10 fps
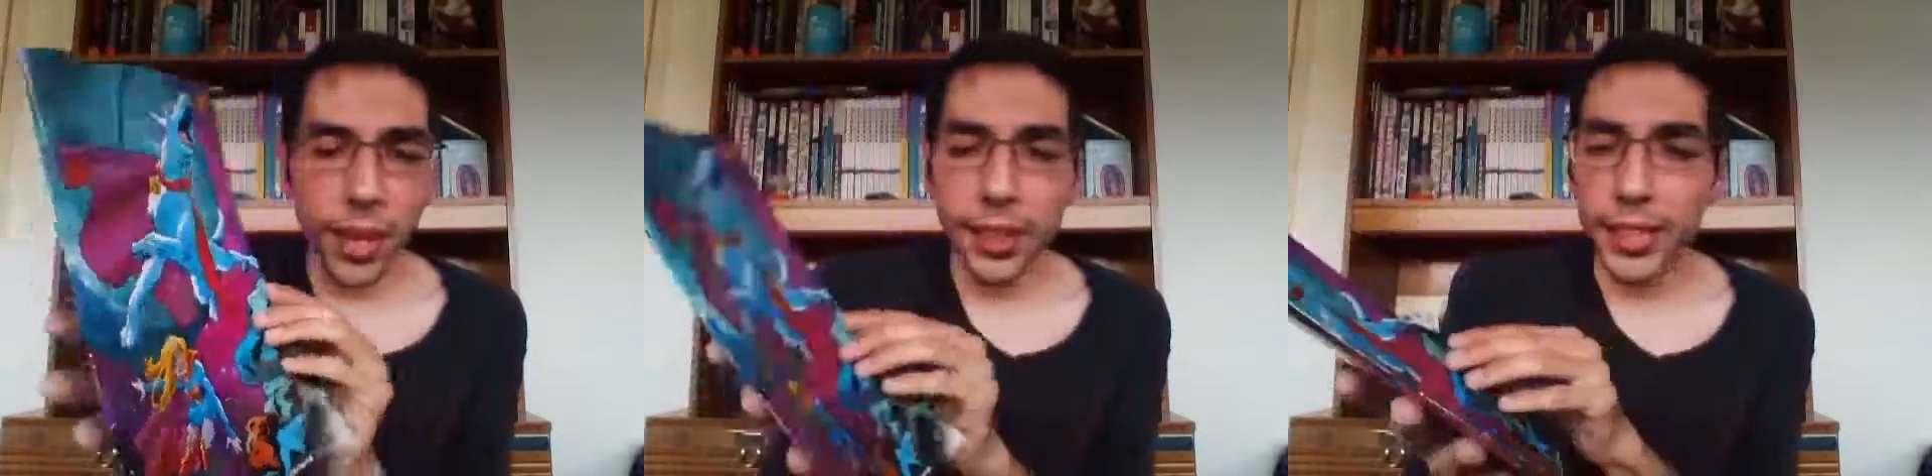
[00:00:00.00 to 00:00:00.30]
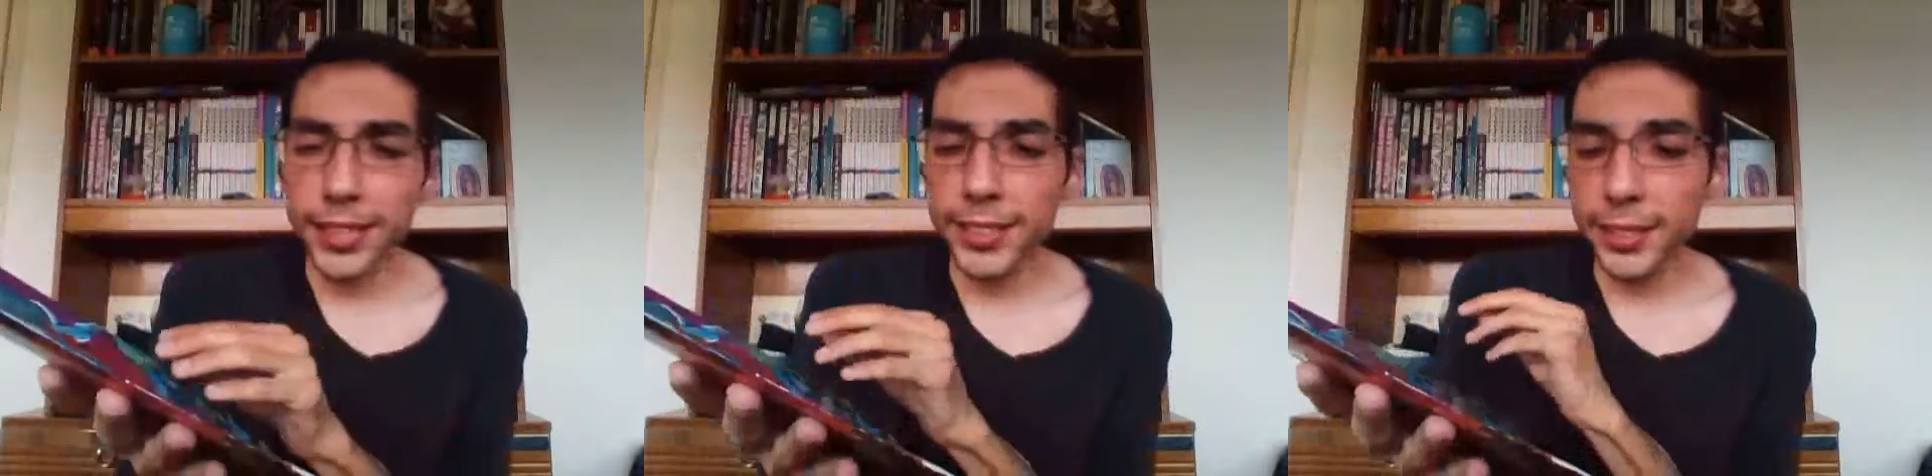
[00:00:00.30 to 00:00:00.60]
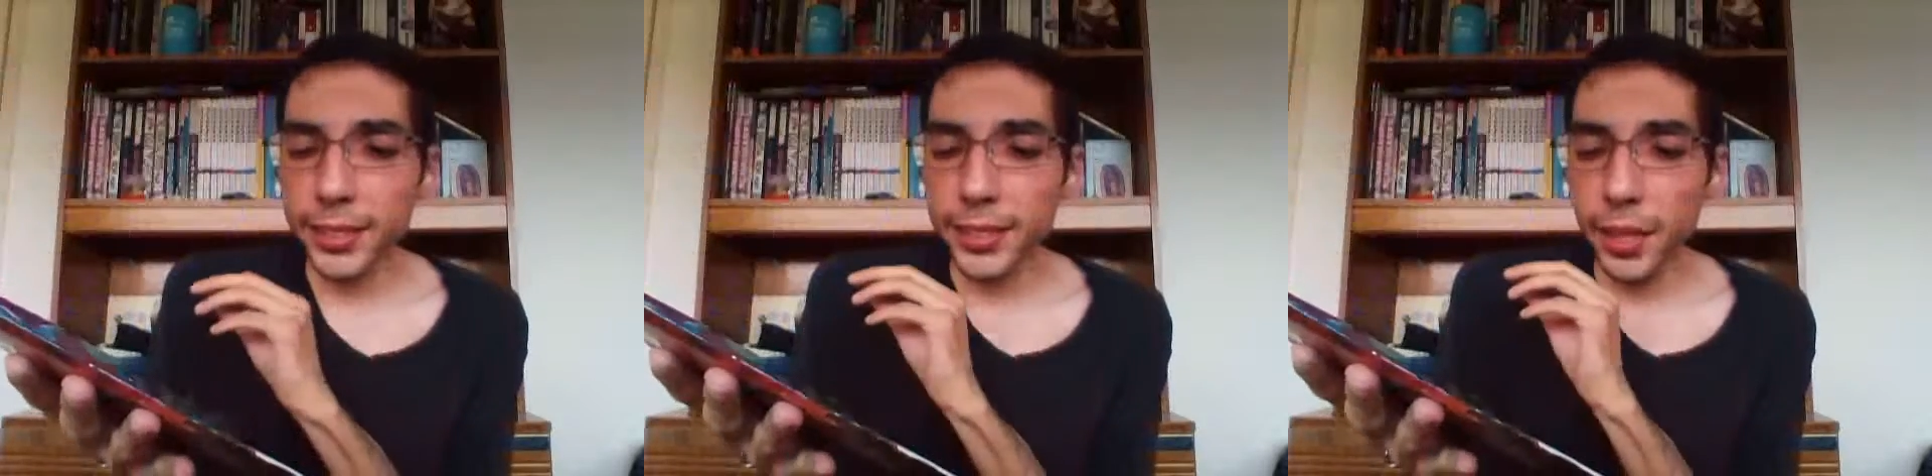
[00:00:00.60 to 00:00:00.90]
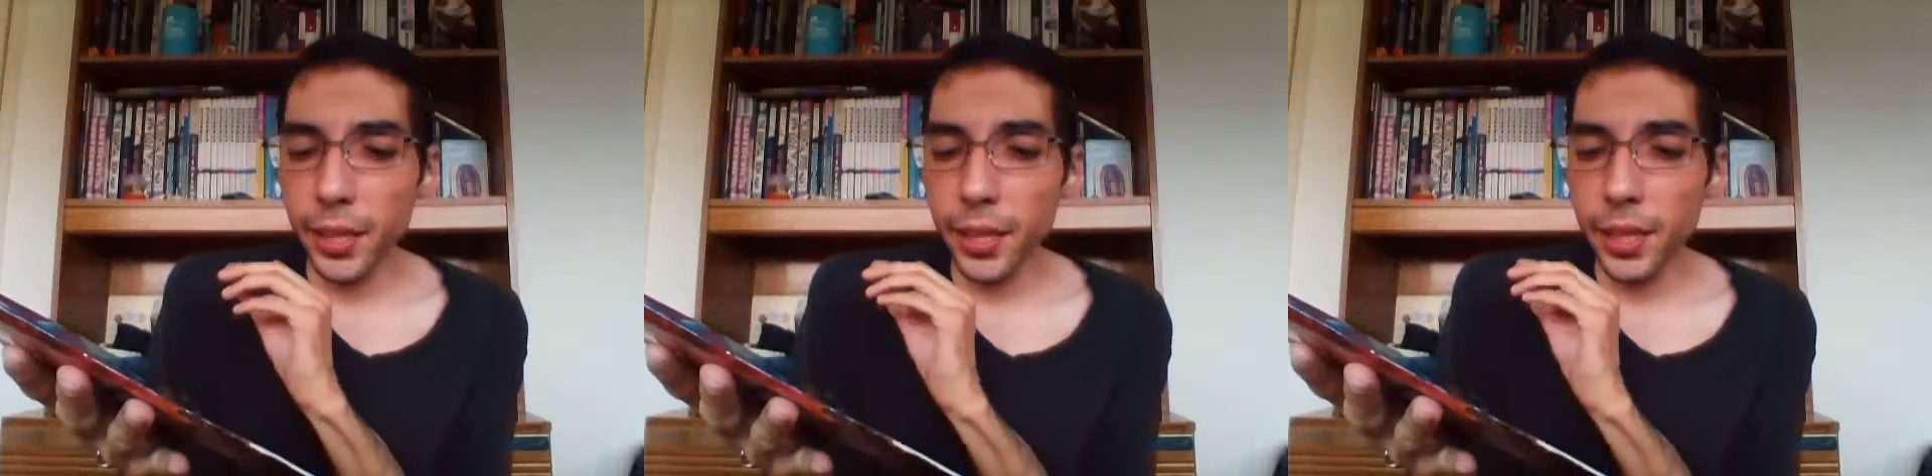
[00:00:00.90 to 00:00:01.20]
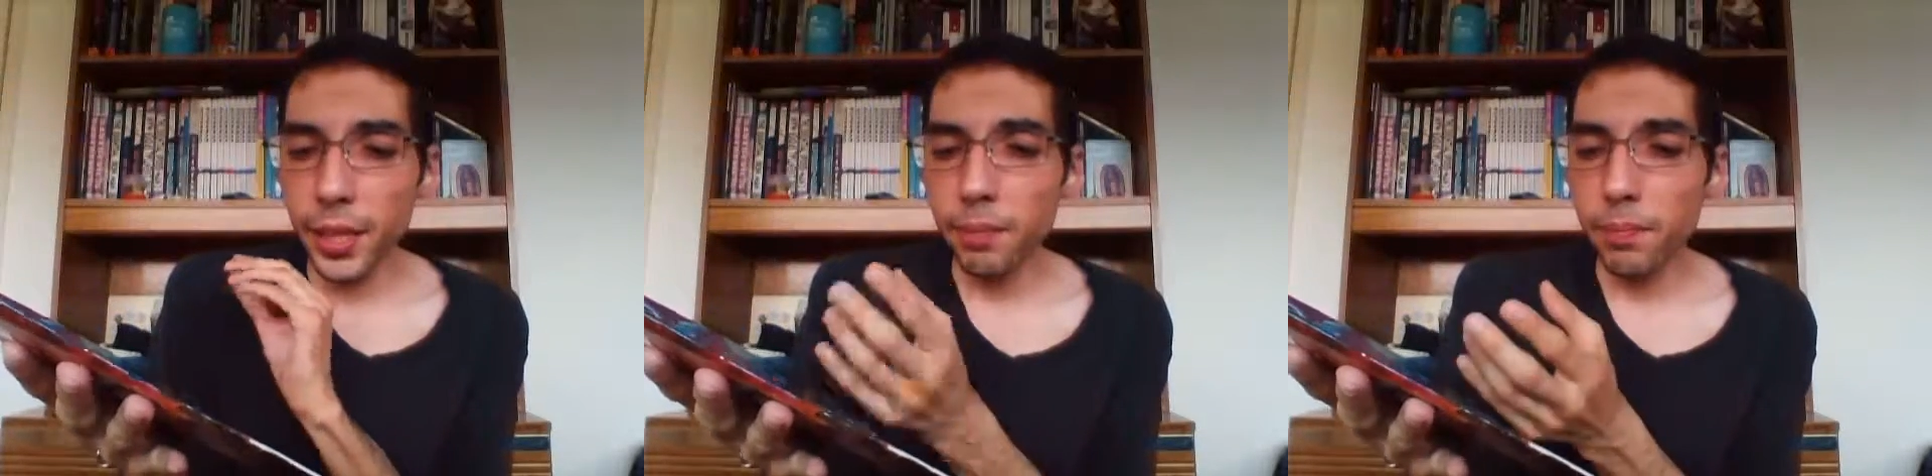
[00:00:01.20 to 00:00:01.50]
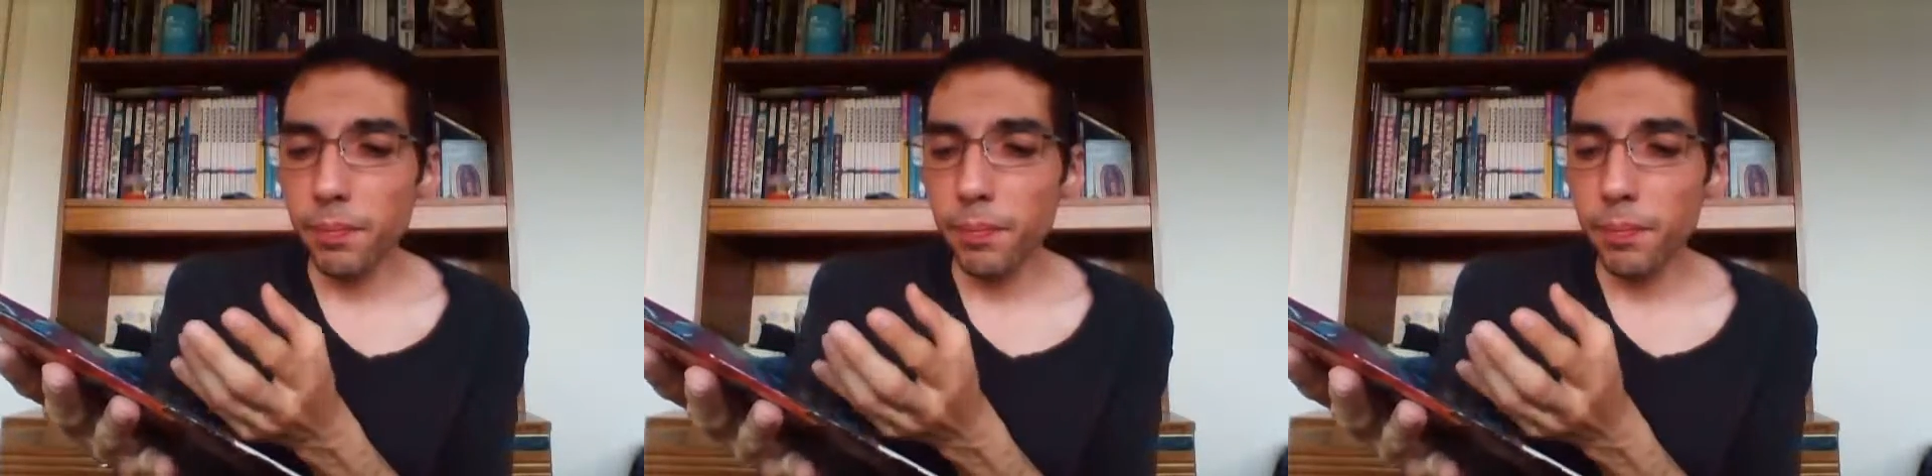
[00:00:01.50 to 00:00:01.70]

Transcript: This is the